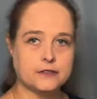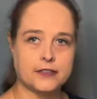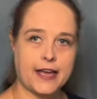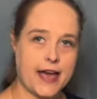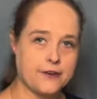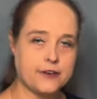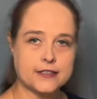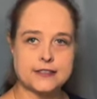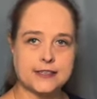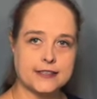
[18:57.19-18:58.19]
the
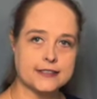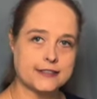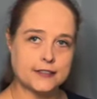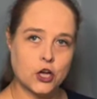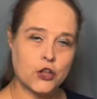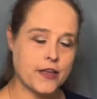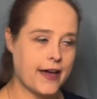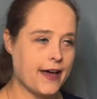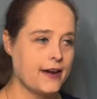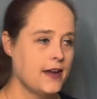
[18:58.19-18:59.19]
addresses and all
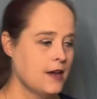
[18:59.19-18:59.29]
that,